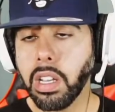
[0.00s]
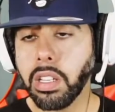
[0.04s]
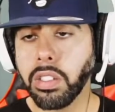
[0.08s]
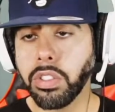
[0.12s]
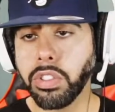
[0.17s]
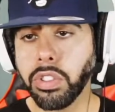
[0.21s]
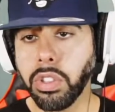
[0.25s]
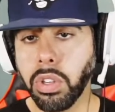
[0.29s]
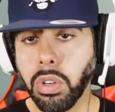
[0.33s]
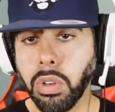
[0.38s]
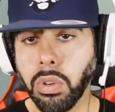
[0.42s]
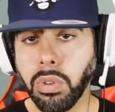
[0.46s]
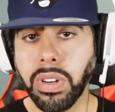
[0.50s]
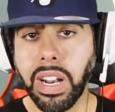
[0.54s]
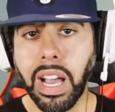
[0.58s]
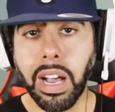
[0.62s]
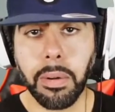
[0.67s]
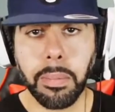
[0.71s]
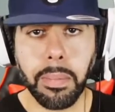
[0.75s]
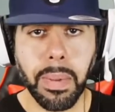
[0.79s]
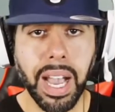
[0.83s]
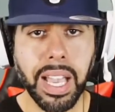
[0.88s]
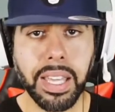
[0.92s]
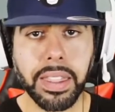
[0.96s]
So
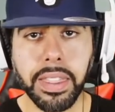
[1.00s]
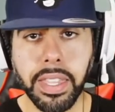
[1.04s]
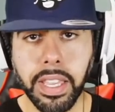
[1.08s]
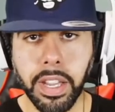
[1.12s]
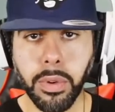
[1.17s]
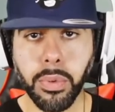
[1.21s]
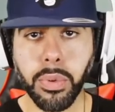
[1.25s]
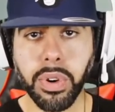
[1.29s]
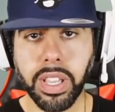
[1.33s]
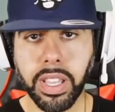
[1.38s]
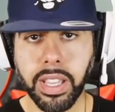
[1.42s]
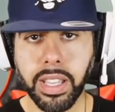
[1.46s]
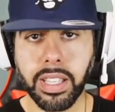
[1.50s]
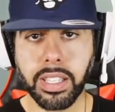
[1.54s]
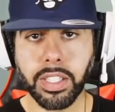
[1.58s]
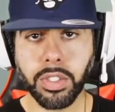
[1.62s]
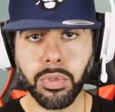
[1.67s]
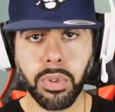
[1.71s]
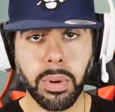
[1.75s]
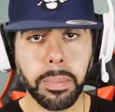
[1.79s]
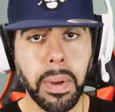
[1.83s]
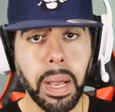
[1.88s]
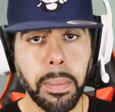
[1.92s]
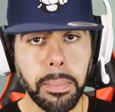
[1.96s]
now my theory is,
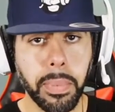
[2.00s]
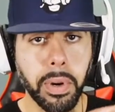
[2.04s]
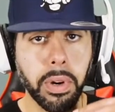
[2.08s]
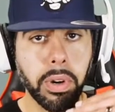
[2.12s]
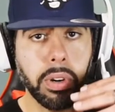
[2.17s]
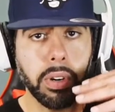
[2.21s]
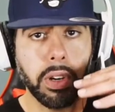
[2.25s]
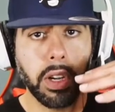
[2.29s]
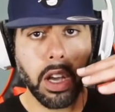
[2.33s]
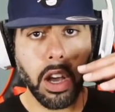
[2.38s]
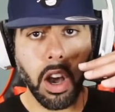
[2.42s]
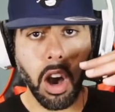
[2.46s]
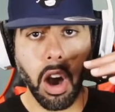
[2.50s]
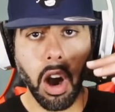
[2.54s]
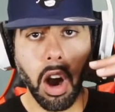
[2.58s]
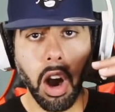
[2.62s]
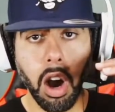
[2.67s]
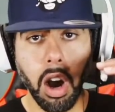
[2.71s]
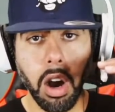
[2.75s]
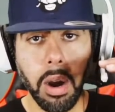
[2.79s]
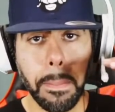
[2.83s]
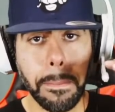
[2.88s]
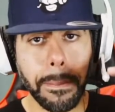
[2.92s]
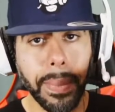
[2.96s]
remember,
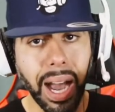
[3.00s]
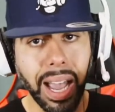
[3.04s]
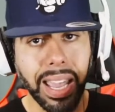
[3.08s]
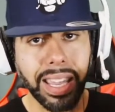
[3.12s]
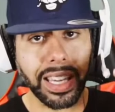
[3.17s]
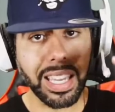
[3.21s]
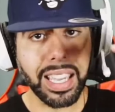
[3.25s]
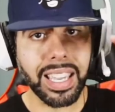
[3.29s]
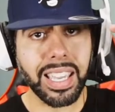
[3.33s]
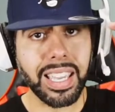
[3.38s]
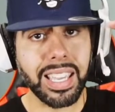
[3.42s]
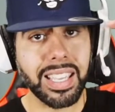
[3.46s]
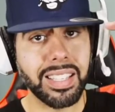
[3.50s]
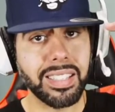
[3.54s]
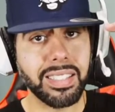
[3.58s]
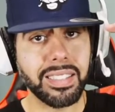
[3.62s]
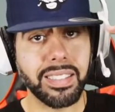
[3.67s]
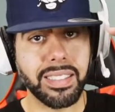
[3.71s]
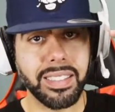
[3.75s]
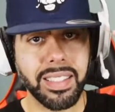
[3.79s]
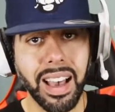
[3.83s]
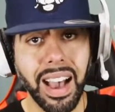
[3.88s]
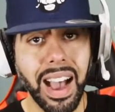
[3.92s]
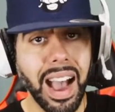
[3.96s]
our mic is
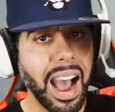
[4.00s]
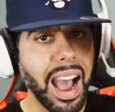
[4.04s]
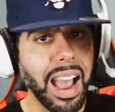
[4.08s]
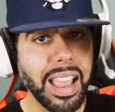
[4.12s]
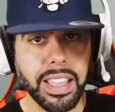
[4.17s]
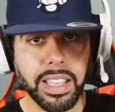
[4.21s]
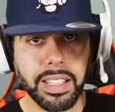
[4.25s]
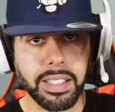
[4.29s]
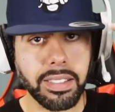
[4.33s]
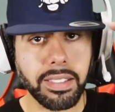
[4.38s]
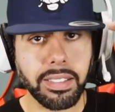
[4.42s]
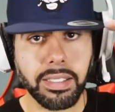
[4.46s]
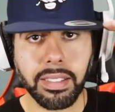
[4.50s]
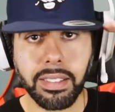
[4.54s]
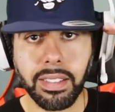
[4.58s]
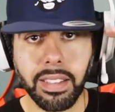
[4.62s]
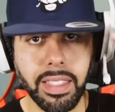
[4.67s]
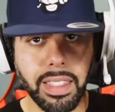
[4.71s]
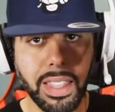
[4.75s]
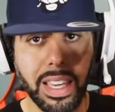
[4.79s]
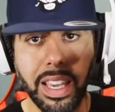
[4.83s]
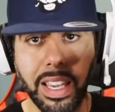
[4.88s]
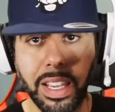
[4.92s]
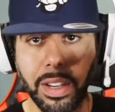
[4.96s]
the highest
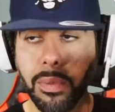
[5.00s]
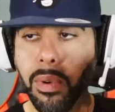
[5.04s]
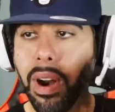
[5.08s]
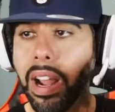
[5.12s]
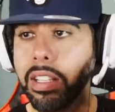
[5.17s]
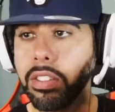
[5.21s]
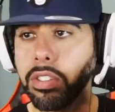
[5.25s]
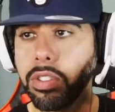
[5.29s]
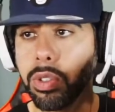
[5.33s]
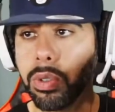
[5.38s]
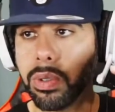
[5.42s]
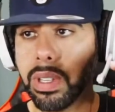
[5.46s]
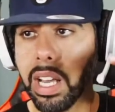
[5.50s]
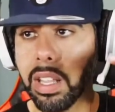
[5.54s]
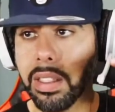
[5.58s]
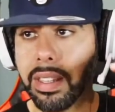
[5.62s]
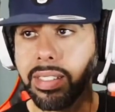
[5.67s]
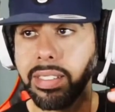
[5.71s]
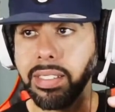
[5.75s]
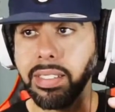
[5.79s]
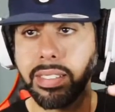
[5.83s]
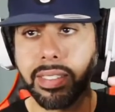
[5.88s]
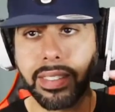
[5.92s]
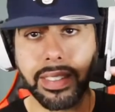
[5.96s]
thing, right? So now
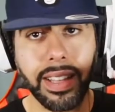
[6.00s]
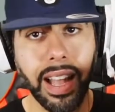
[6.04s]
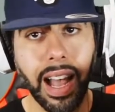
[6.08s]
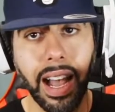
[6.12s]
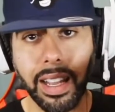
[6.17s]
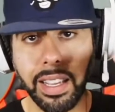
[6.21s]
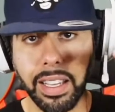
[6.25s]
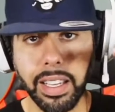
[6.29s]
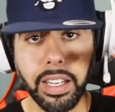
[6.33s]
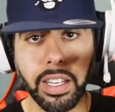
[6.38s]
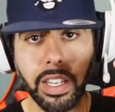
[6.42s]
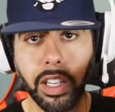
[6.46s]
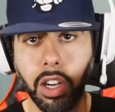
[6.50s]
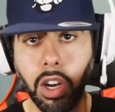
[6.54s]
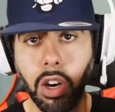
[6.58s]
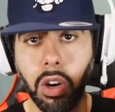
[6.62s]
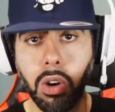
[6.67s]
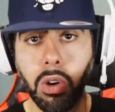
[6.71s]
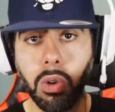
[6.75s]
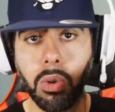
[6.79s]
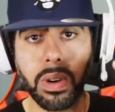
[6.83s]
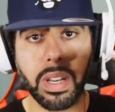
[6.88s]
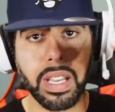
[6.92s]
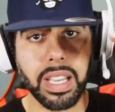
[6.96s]
this is not gonna
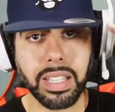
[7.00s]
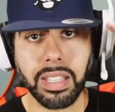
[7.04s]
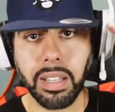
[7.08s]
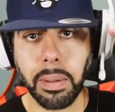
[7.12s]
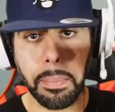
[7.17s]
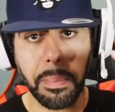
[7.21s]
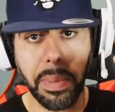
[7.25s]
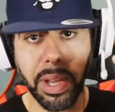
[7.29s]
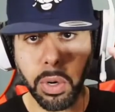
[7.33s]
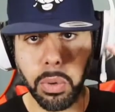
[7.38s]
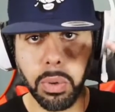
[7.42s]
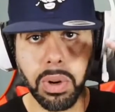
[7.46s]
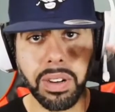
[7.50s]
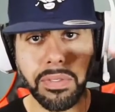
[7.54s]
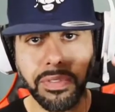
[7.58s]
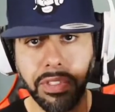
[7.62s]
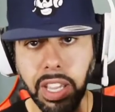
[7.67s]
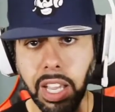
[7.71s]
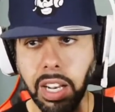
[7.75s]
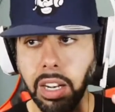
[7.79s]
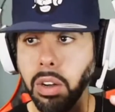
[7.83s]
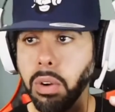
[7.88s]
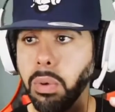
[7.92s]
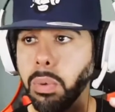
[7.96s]
go in the middle of
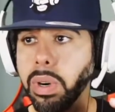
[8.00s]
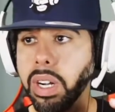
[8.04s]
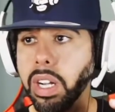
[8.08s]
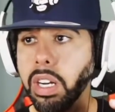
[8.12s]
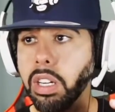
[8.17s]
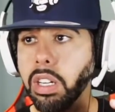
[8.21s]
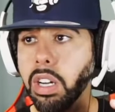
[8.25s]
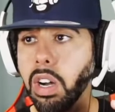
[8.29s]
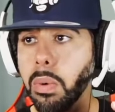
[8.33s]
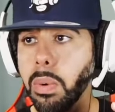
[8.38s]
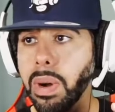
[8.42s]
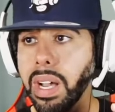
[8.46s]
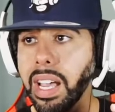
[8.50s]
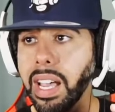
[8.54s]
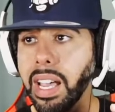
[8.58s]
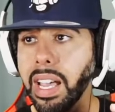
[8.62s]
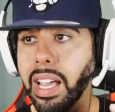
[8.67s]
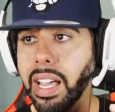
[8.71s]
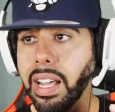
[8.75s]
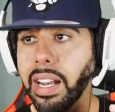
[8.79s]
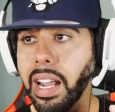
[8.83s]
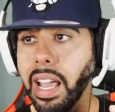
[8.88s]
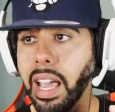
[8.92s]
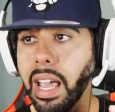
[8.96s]
yellow. We're gonna go
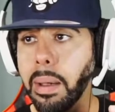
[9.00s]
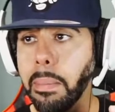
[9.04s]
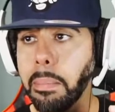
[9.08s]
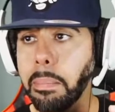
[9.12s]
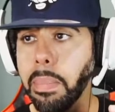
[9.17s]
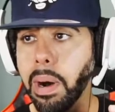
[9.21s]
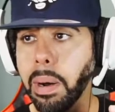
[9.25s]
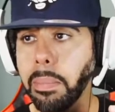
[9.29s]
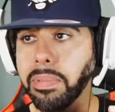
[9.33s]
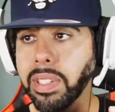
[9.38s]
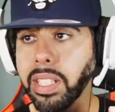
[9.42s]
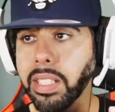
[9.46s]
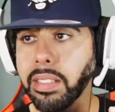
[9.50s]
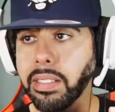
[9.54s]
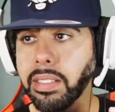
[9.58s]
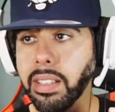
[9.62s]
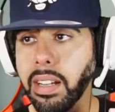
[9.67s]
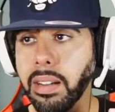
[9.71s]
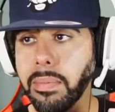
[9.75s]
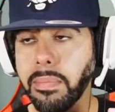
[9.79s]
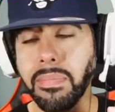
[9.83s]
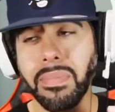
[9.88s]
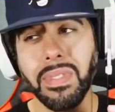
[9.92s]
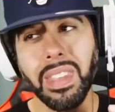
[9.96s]
ahead and bump this
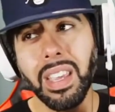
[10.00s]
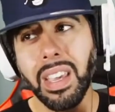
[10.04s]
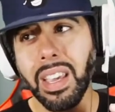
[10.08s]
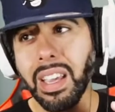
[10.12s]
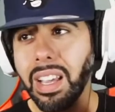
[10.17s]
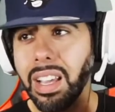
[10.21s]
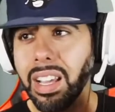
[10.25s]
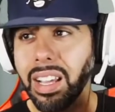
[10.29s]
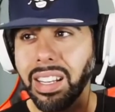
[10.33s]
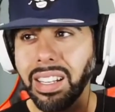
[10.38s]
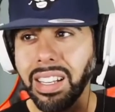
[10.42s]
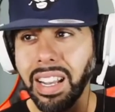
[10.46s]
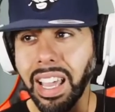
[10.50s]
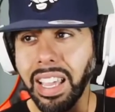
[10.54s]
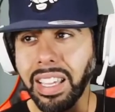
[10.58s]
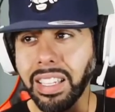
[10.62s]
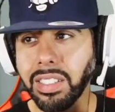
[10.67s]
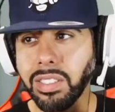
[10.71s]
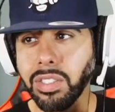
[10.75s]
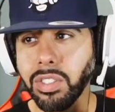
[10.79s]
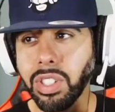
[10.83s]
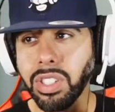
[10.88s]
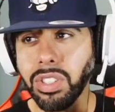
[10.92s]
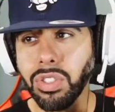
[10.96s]
up, like
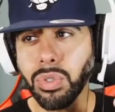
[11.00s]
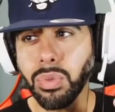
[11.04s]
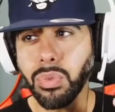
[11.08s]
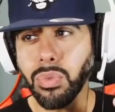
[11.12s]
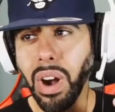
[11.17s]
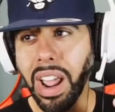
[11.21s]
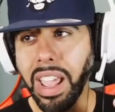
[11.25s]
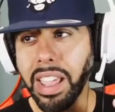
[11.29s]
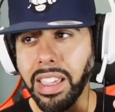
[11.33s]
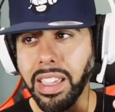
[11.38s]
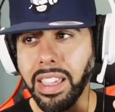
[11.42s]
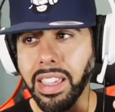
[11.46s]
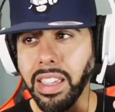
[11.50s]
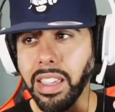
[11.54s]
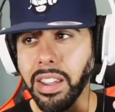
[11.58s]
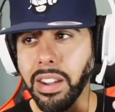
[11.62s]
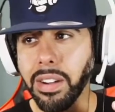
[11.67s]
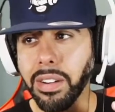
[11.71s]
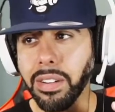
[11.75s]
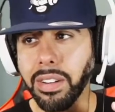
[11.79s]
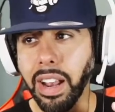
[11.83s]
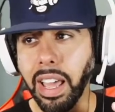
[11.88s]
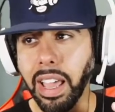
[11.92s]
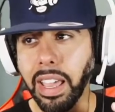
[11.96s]
just right
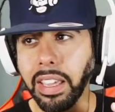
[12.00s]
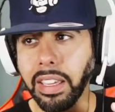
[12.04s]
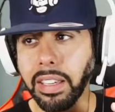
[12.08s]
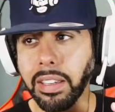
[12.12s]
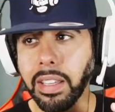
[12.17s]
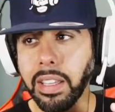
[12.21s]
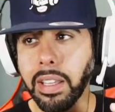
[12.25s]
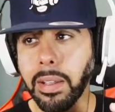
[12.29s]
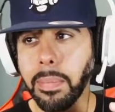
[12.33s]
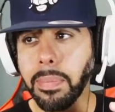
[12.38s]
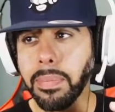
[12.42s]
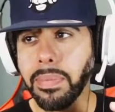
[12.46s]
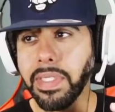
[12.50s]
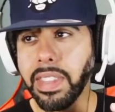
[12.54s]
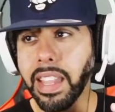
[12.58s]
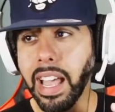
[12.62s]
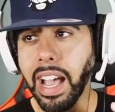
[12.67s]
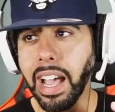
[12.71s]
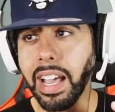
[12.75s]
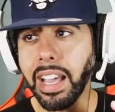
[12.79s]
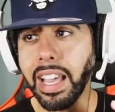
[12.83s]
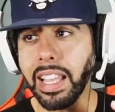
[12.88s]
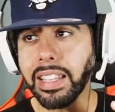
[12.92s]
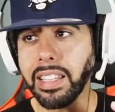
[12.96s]
here, like
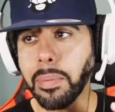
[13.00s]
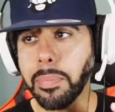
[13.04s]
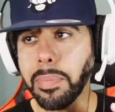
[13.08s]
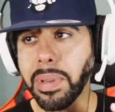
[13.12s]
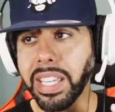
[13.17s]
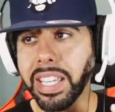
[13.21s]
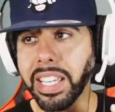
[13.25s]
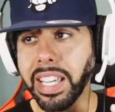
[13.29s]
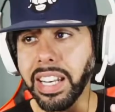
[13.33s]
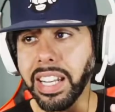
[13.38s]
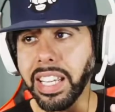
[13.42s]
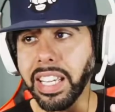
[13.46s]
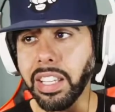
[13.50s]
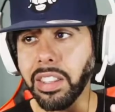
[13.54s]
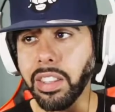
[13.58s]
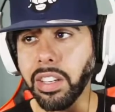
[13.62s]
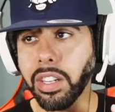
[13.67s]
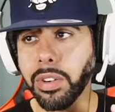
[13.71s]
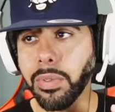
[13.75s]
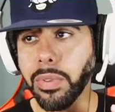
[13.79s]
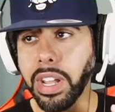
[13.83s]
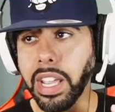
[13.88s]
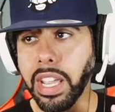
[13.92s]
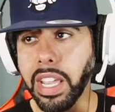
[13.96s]
not at the beginning of the
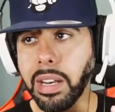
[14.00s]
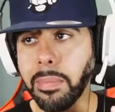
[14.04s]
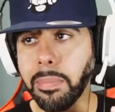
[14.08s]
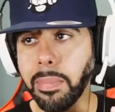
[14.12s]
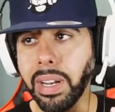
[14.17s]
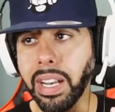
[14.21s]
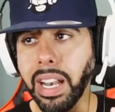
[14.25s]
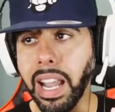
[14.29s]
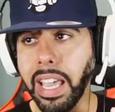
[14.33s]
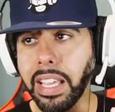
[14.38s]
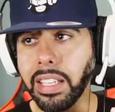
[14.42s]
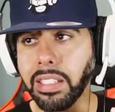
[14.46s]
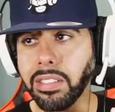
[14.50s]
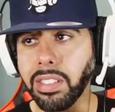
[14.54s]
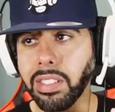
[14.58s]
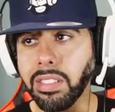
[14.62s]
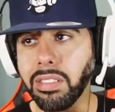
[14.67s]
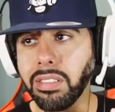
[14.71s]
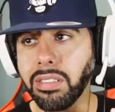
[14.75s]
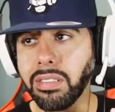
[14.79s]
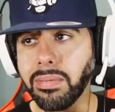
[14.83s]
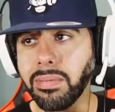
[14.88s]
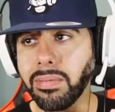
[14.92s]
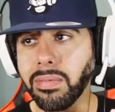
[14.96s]
green, but like
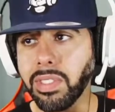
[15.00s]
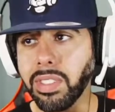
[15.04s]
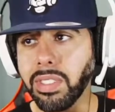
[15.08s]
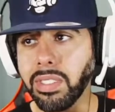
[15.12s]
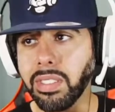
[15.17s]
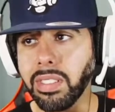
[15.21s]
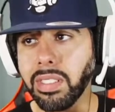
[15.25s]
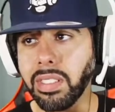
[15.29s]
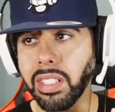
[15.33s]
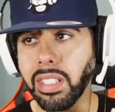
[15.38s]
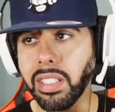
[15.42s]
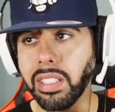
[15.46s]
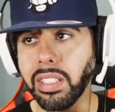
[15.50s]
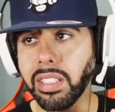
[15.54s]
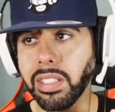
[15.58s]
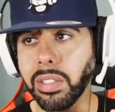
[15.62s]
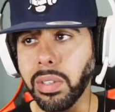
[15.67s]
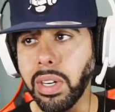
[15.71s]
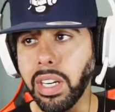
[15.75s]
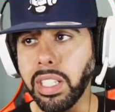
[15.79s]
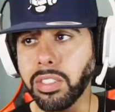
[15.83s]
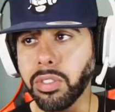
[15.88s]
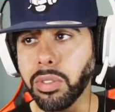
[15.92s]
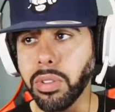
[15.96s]
just a
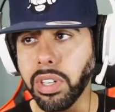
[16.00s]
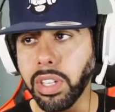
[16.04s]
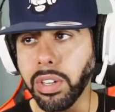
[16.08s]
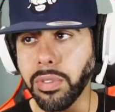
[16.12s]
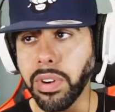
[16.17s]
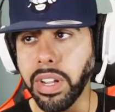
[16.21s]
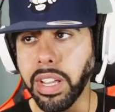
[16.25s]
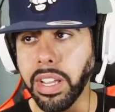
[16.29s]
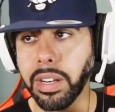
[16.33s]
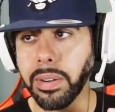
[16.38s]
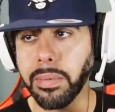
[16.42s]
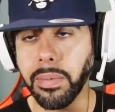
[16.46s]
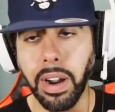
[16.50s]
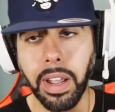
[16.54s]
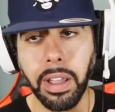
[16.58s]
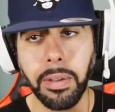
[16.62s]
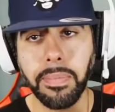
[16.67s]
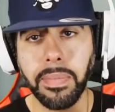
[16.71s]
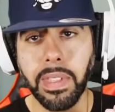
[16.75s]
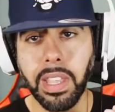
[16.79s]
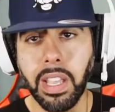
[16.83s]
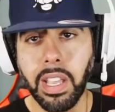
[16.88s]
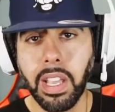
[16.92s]
little under the green, right?